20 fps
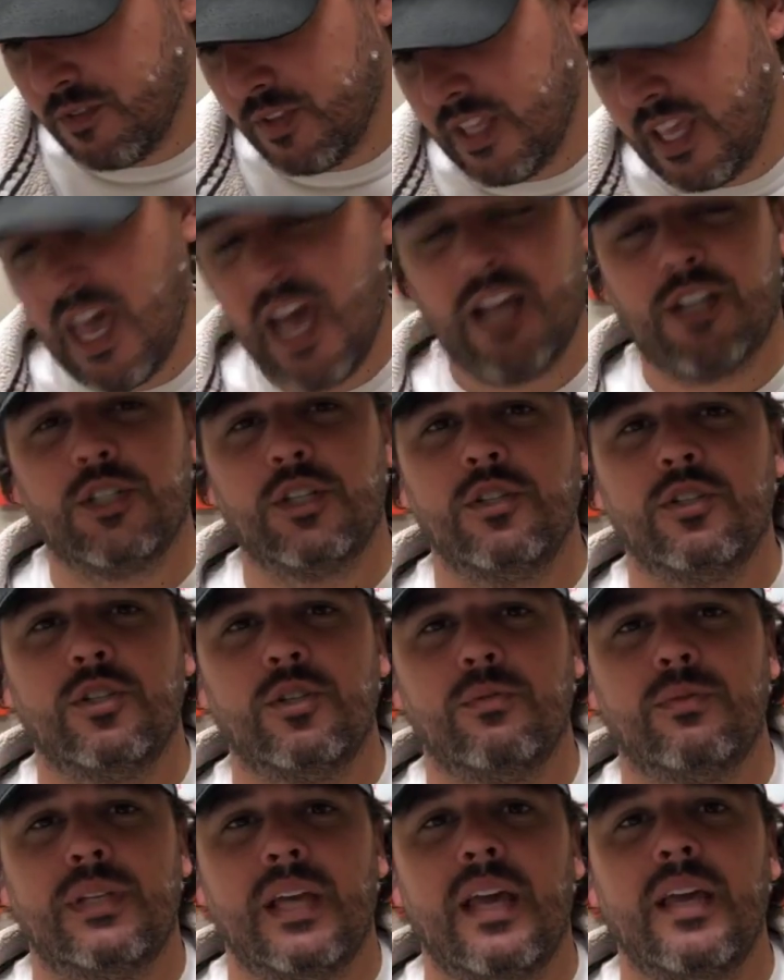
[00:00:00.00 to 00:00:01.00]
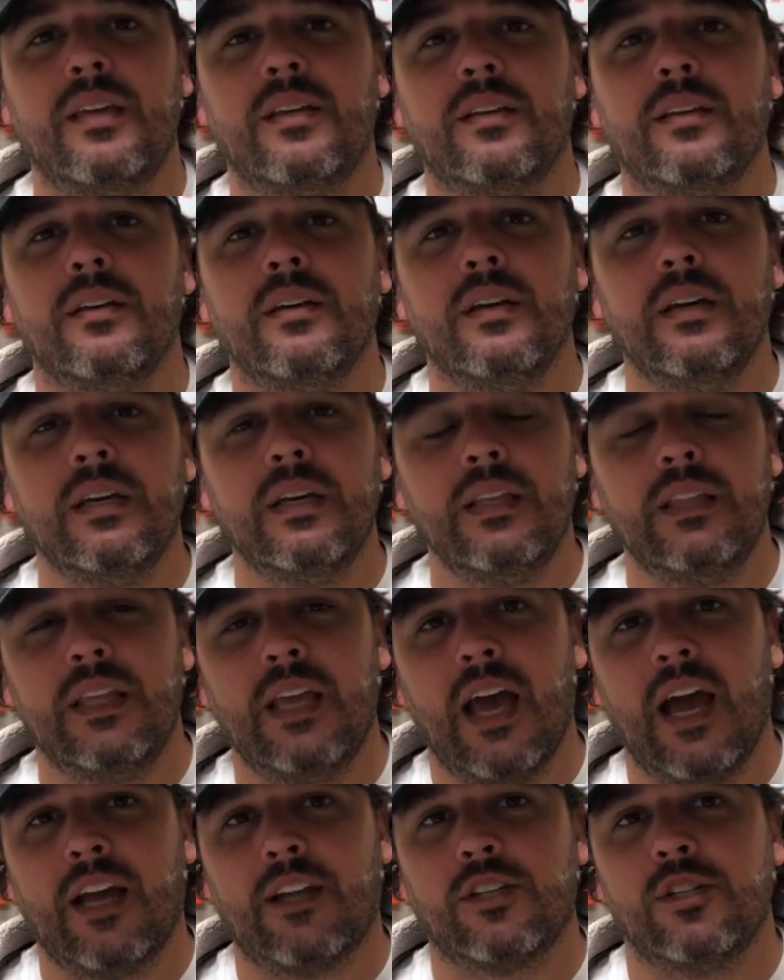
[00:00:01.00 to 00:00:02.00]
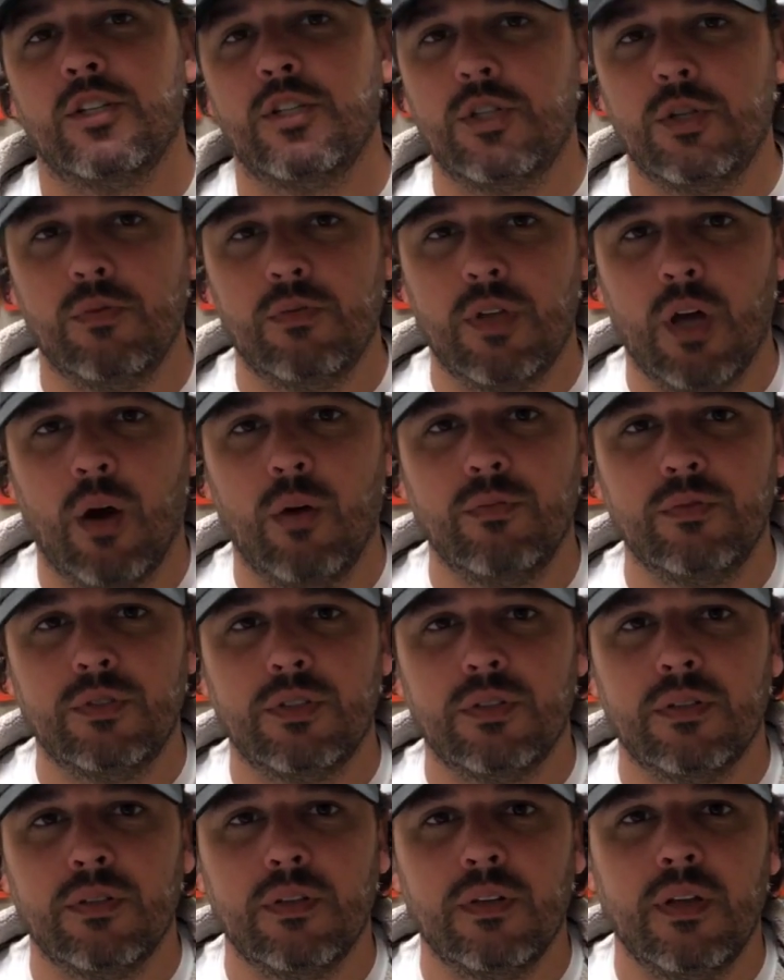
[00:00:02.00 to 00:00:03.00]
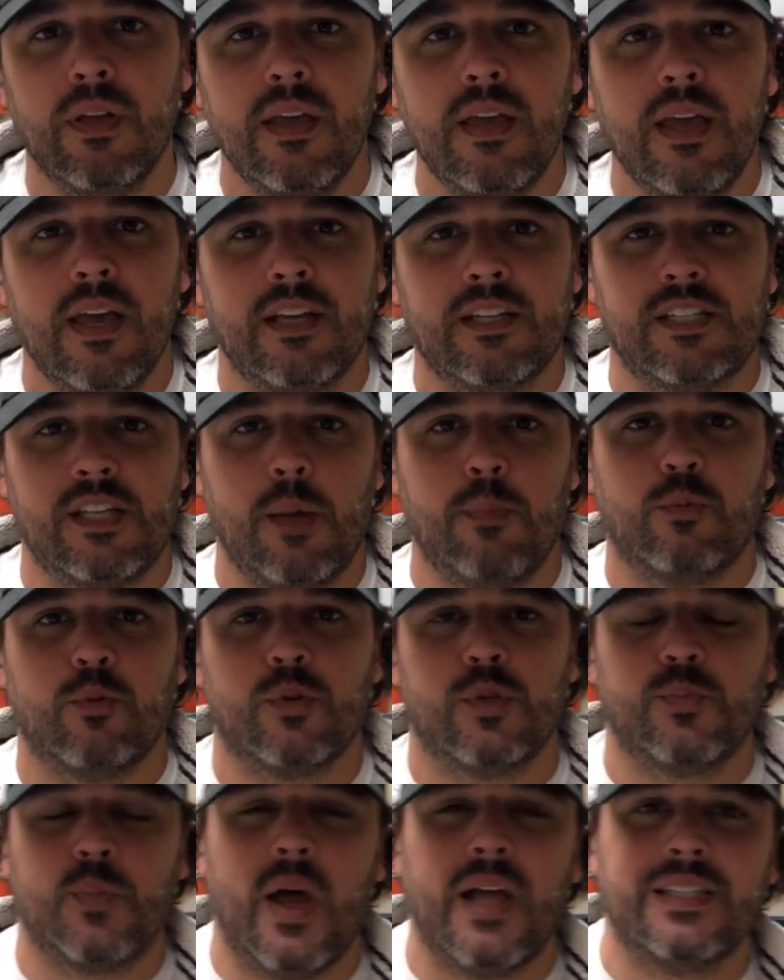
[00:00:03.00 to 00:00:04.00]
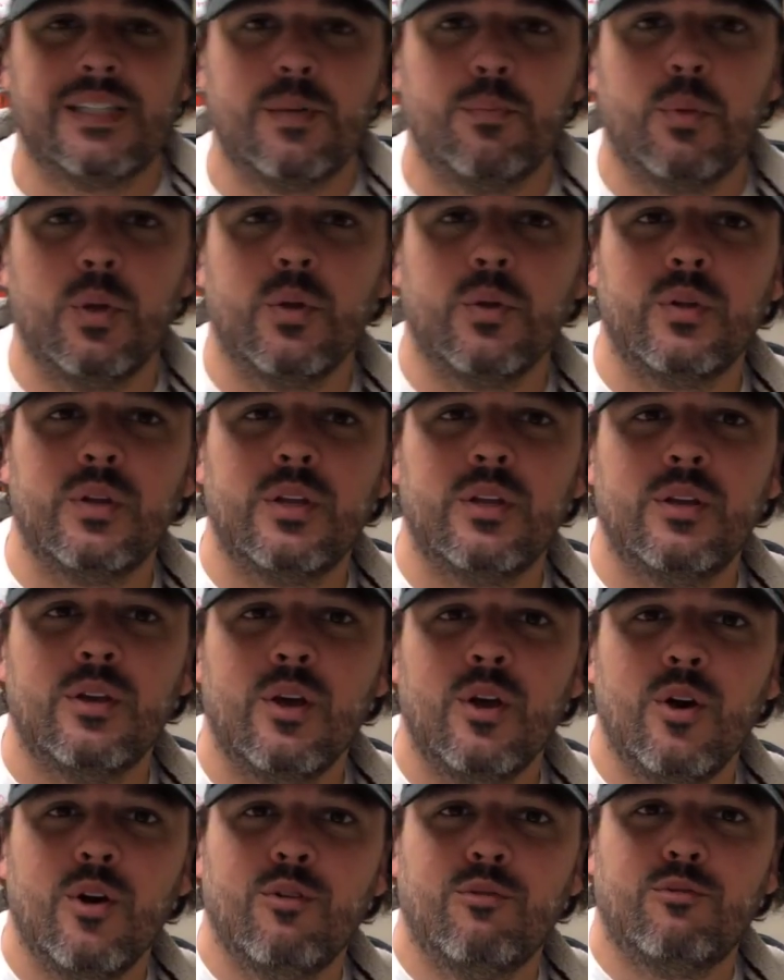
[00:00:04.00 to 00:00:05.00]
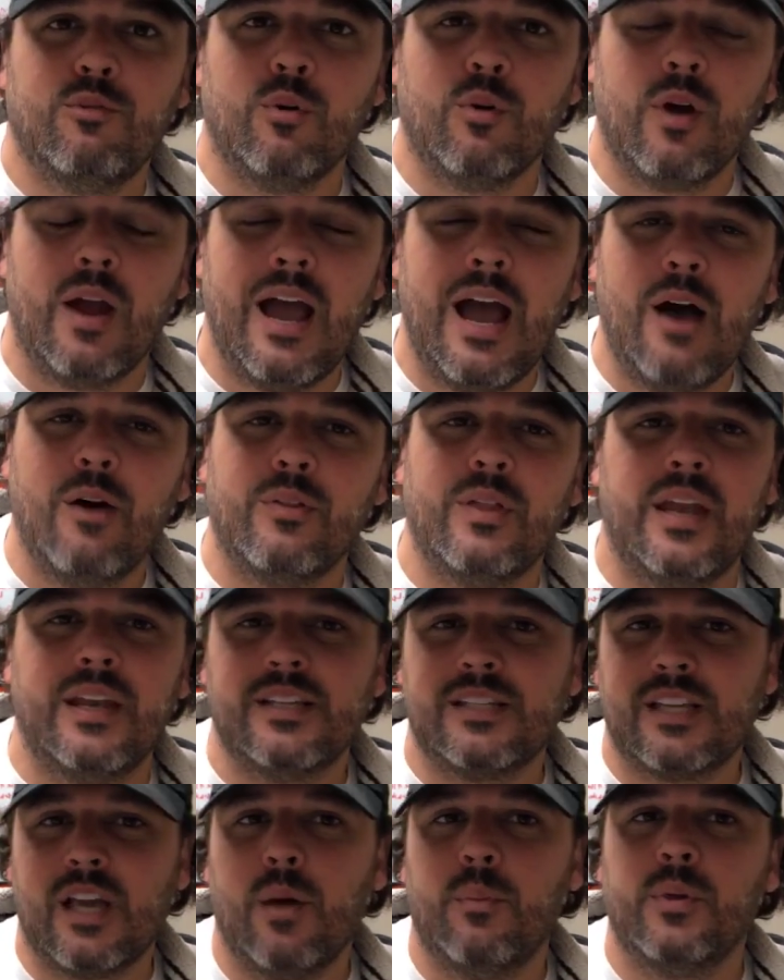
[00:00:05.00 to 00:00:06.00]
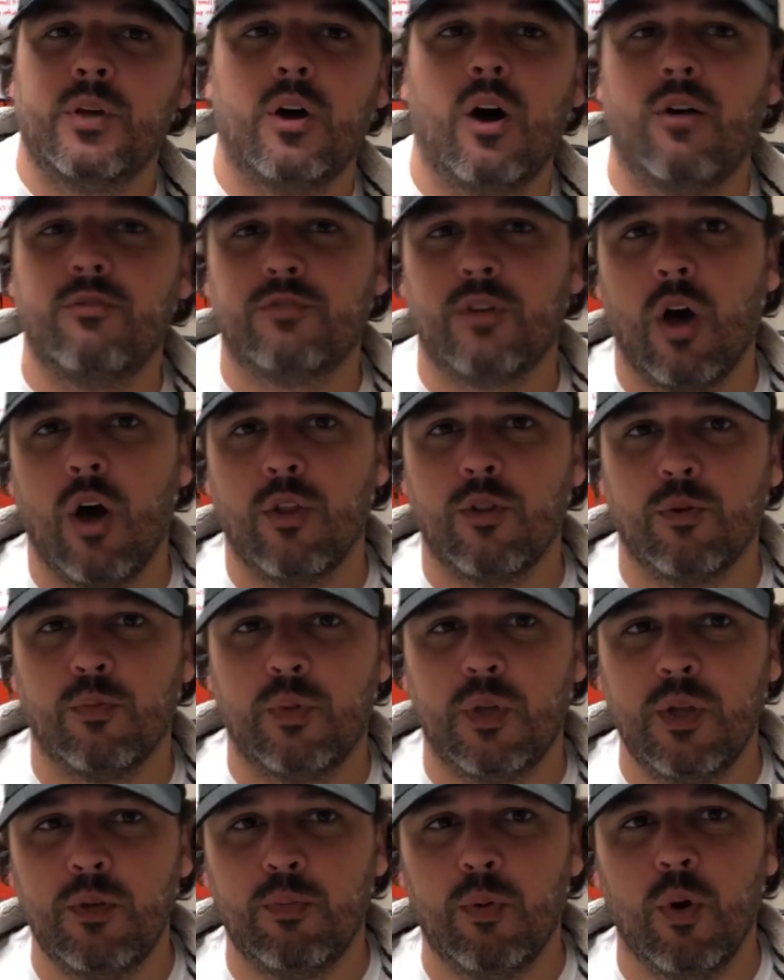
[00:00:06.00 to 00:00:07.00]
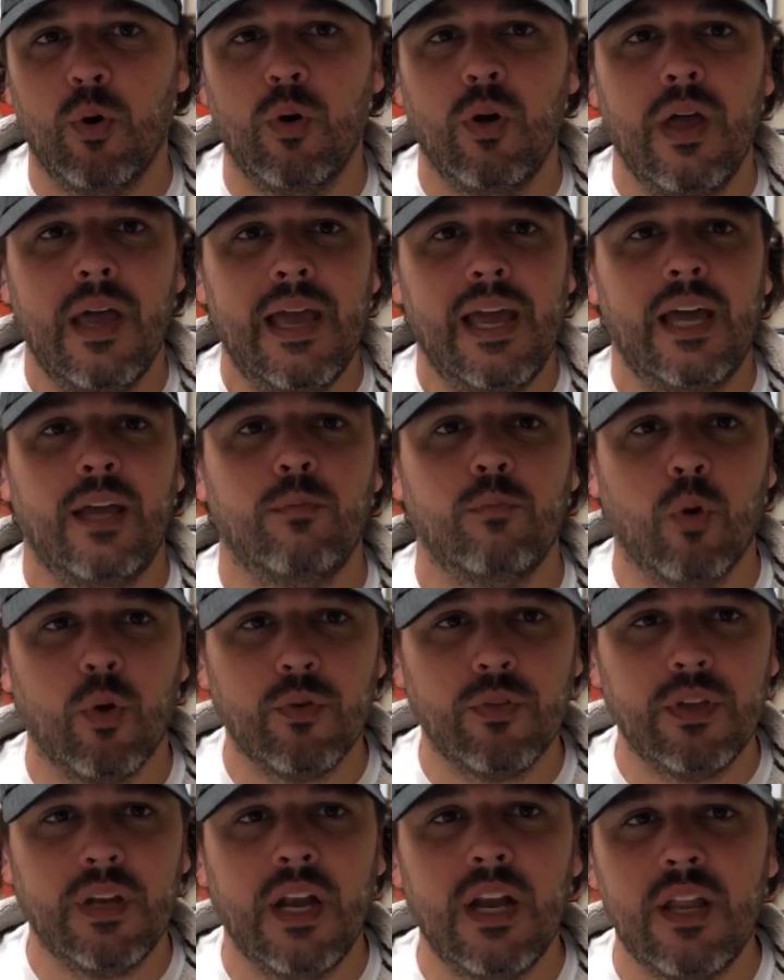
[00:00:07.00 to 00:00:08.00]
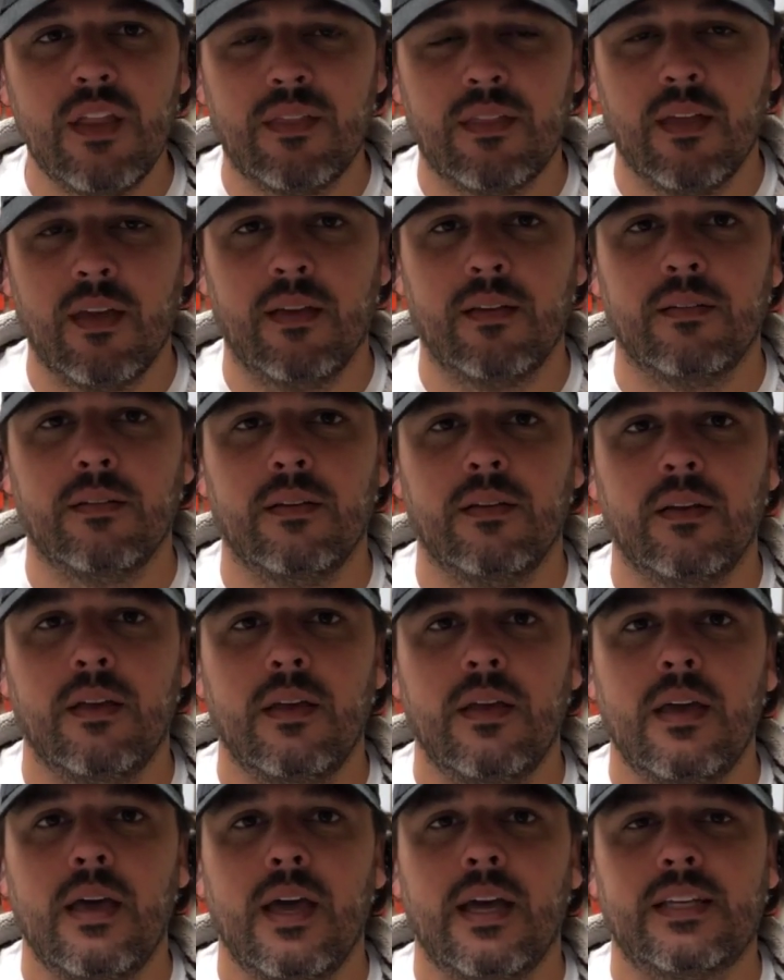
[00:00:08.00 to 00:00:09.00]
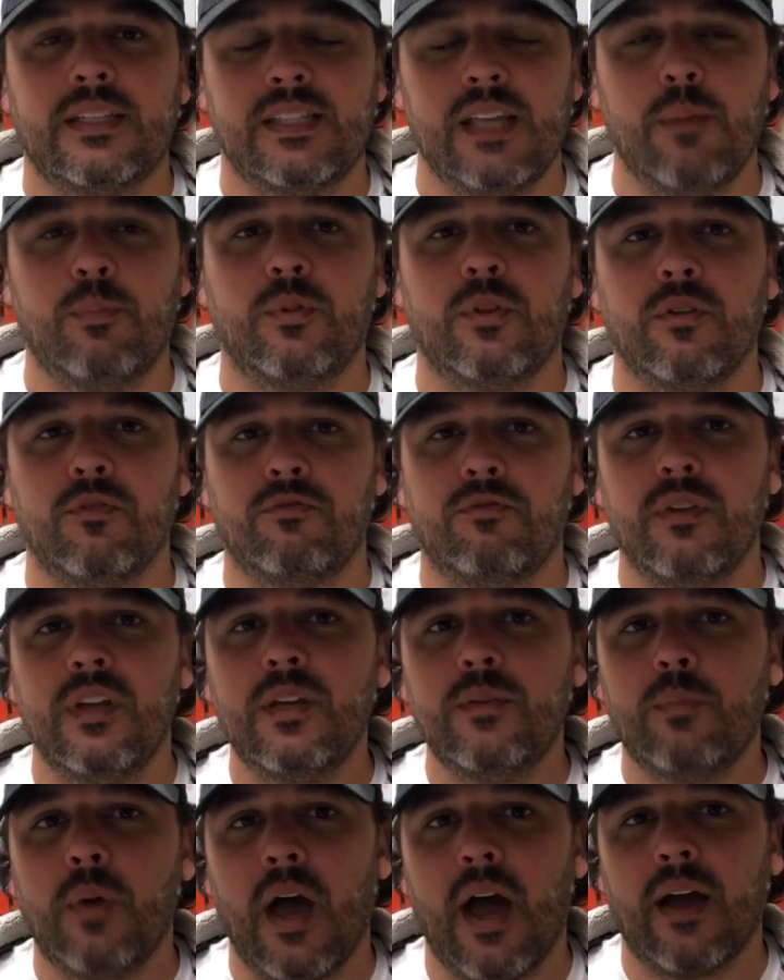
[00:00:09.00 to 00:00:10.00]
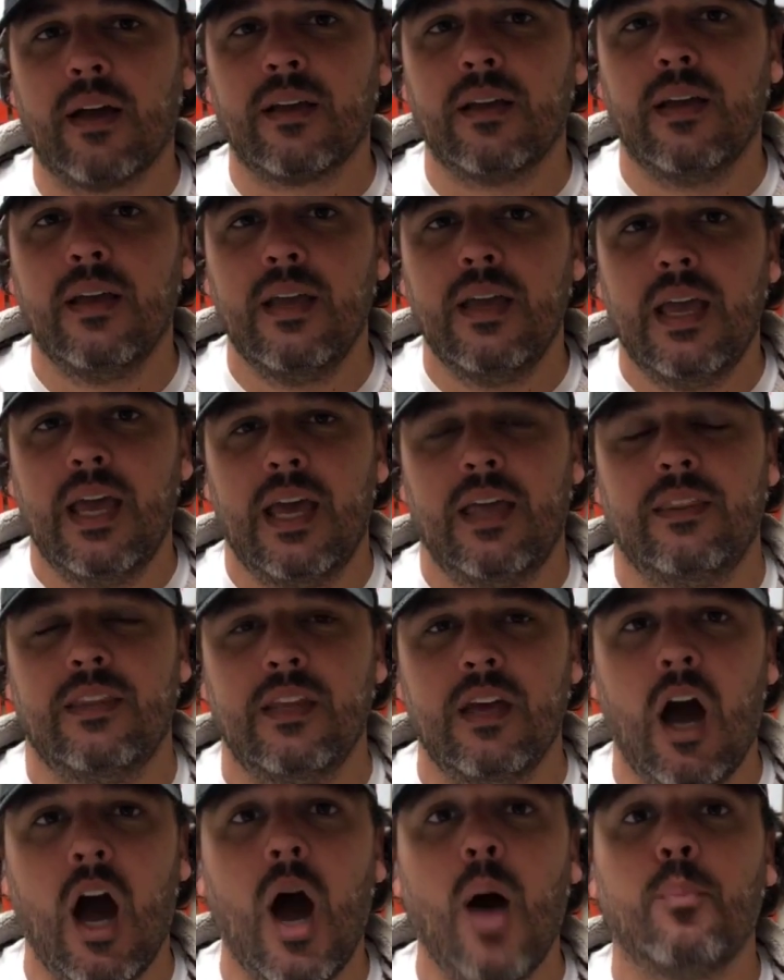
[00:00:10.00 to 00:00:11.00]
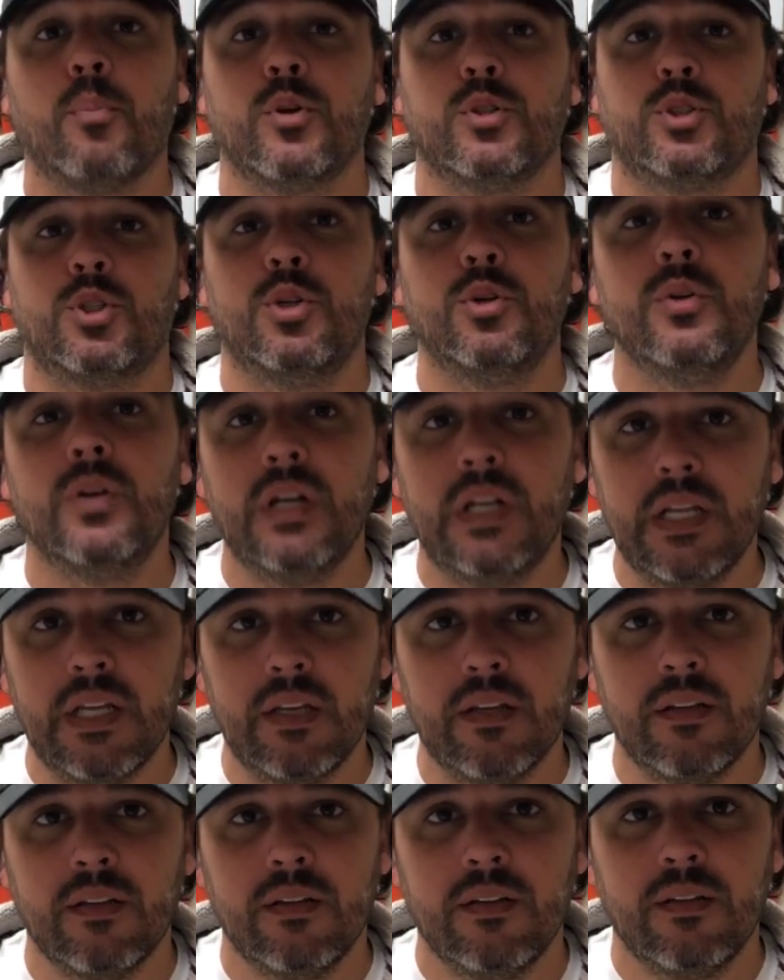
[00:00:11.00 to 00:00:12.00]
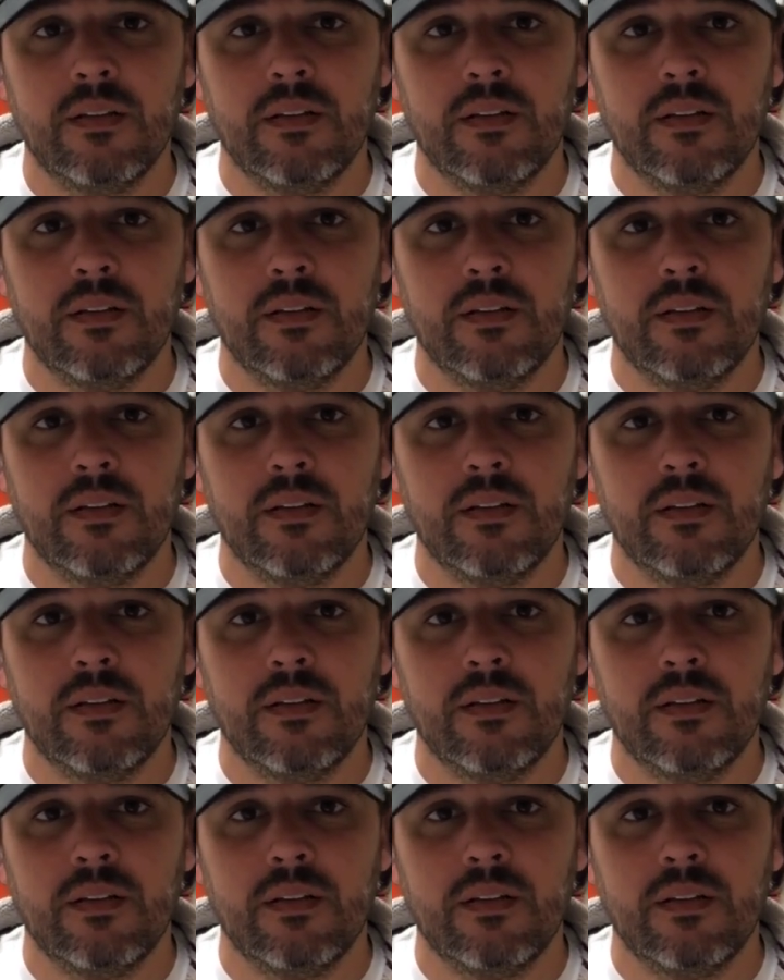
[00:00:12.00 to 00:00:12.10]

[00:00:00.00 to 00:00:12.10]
for the actions you take and the actions you don't. Accept responsibility for how that is coming off to other people. And more than anything, accept the feedback and the opportunity,